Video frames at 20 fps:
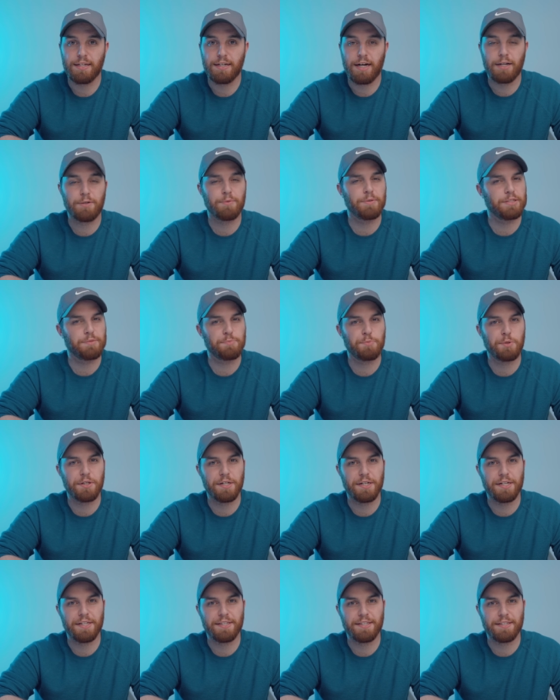I don't want to spoil
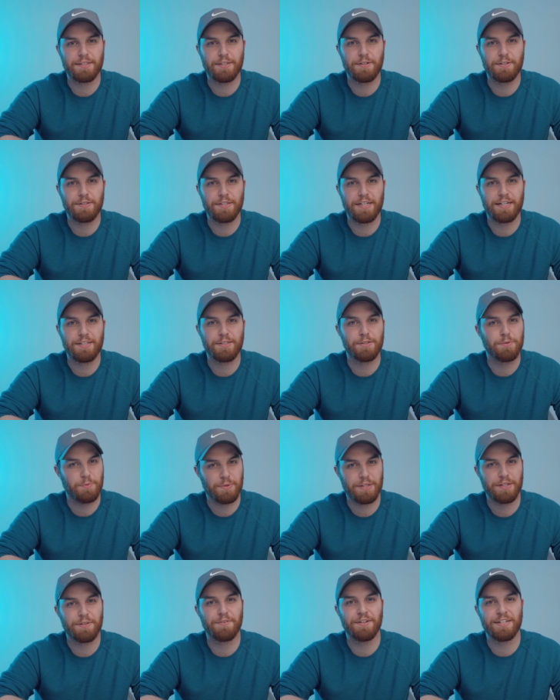anything though yet.
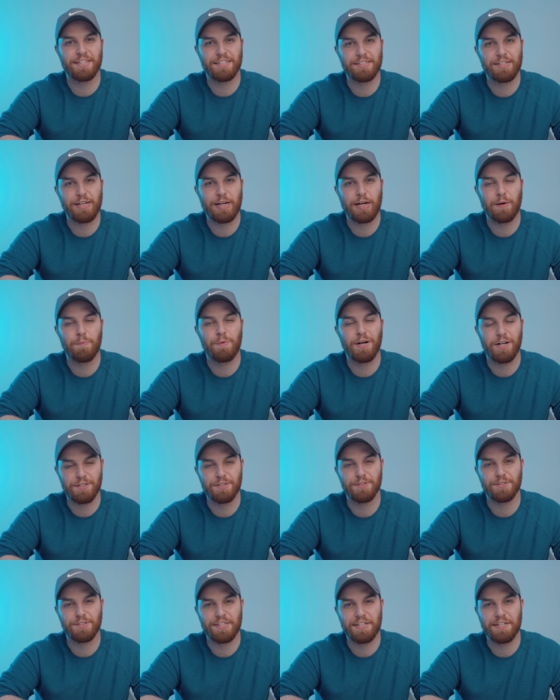When, when you see it come out,
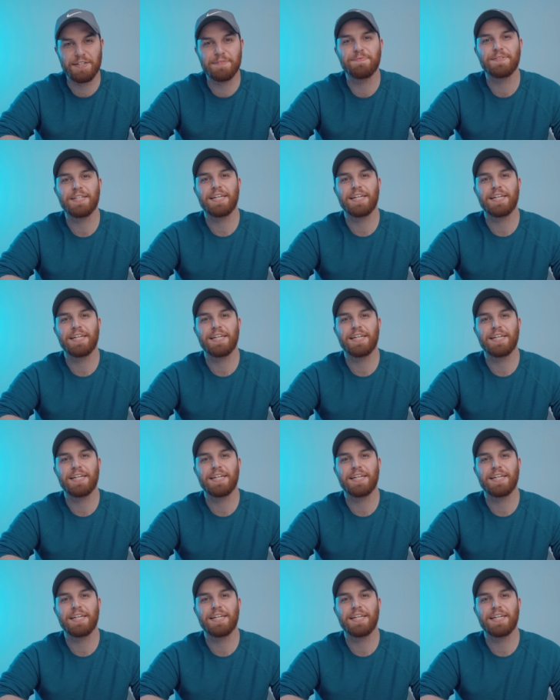you'll see it.